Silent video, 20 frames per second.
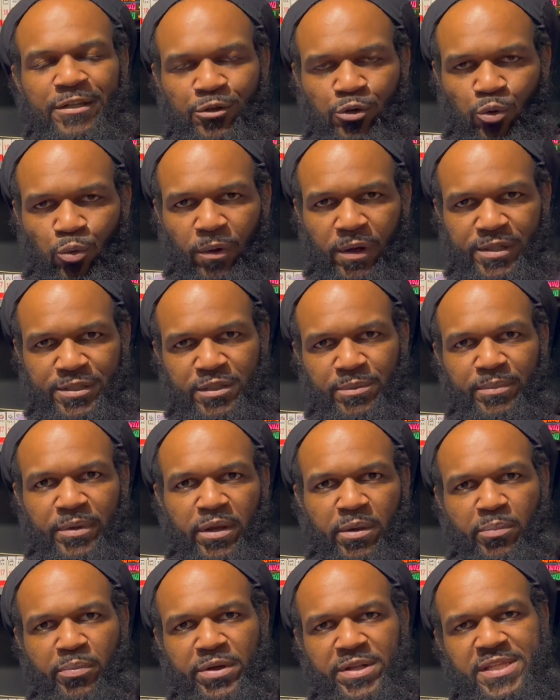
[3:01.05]
who wants to be
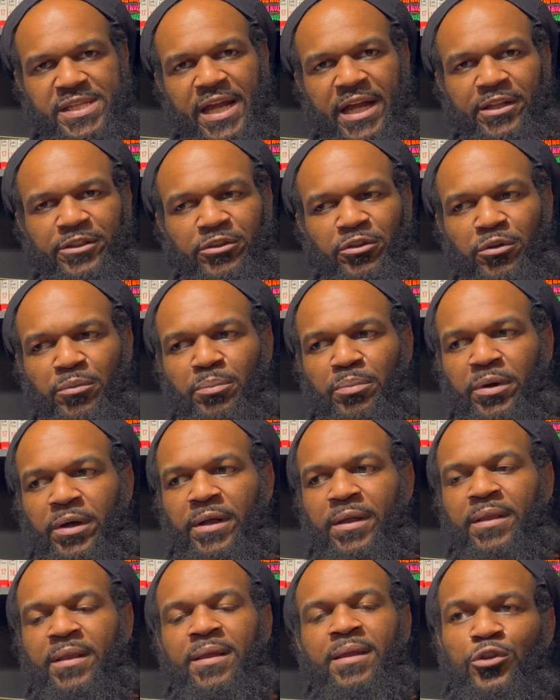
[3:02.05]
a protector,
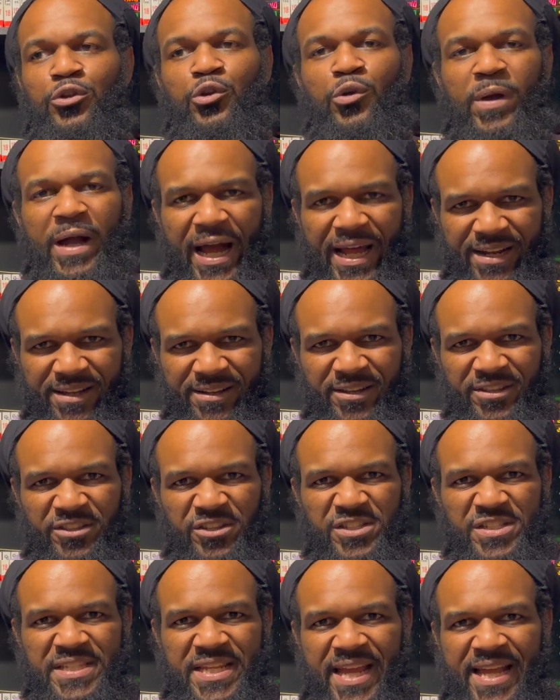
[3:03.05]
but you gotta
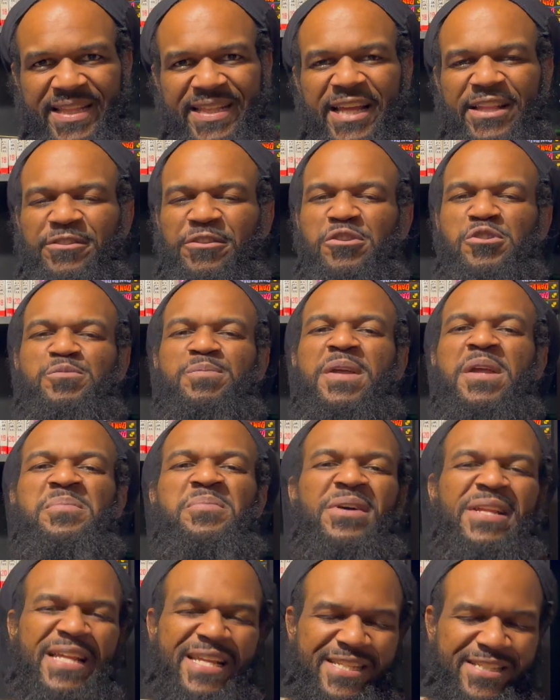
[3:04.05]
understand that there's people
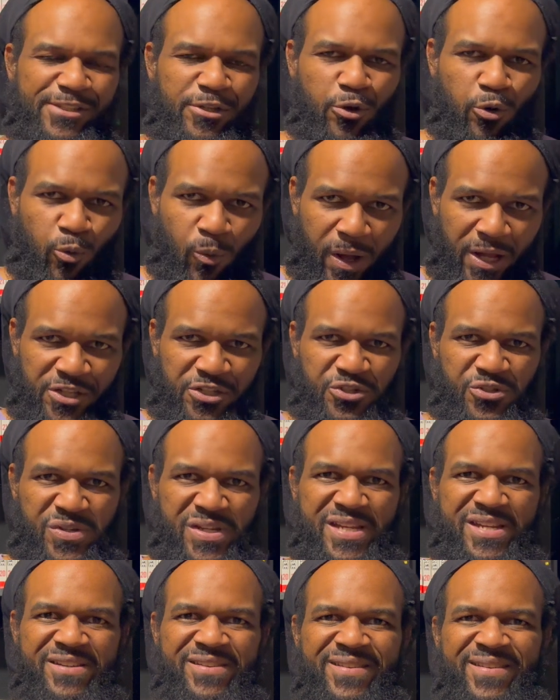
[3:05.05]
that still want you
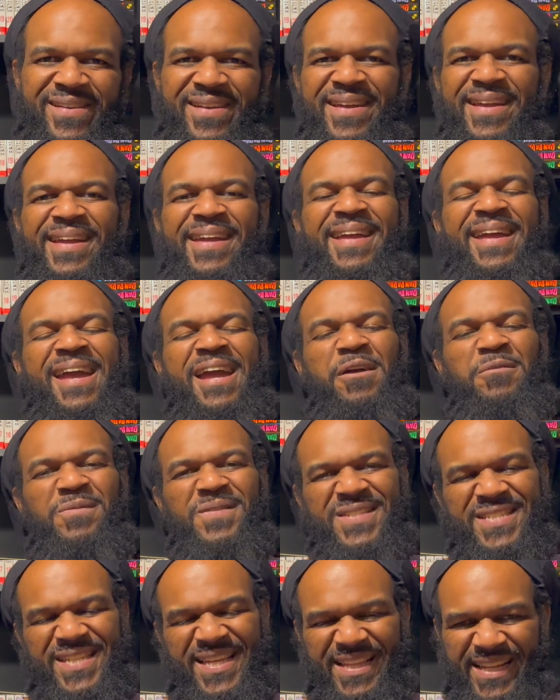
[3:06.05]
here, and we
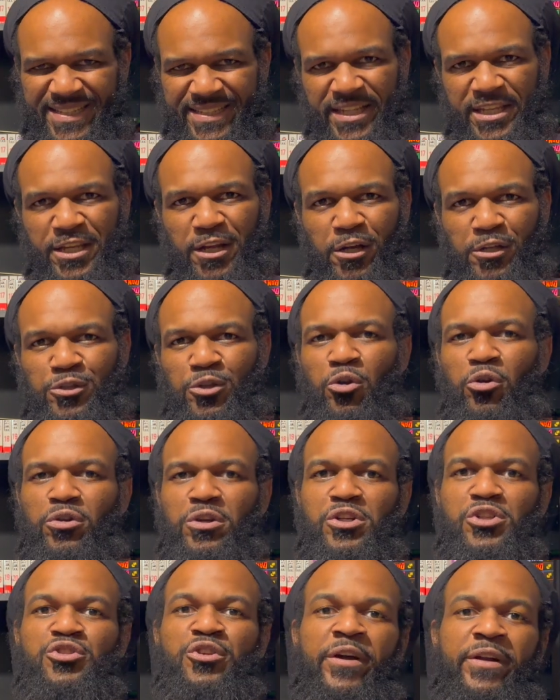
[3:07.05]
see that the young lord
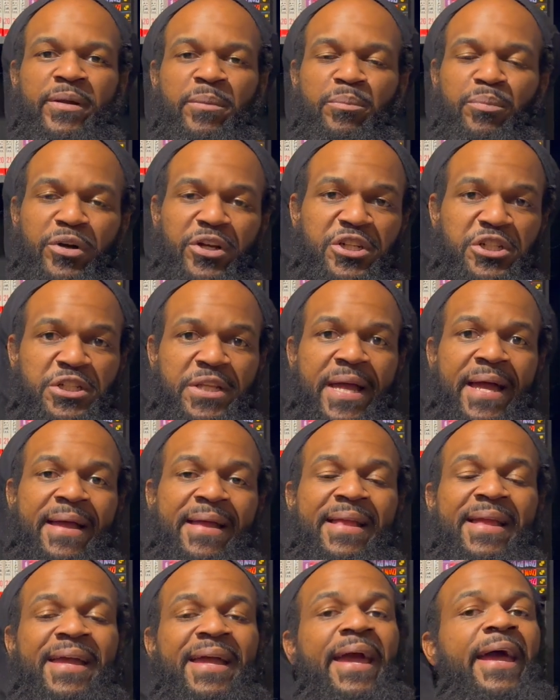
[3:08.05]
is trying to push that.
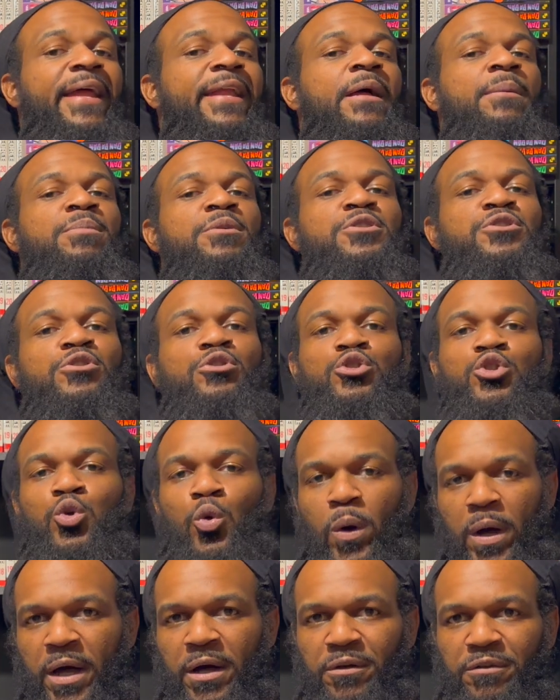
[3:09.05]
In episode
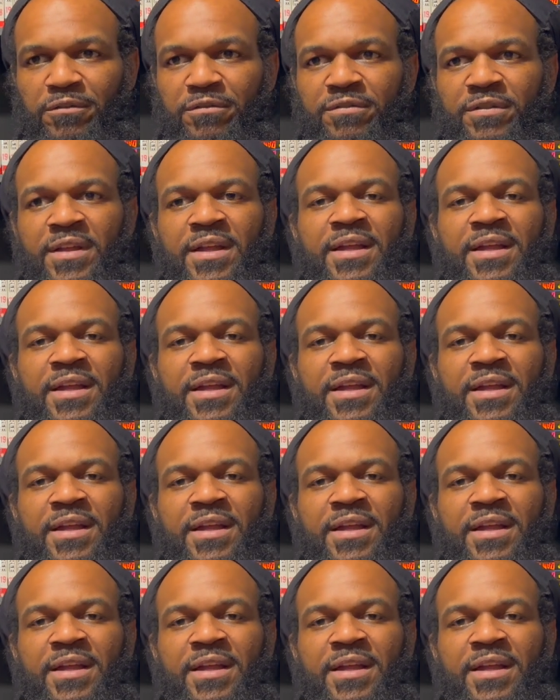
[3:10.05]
12,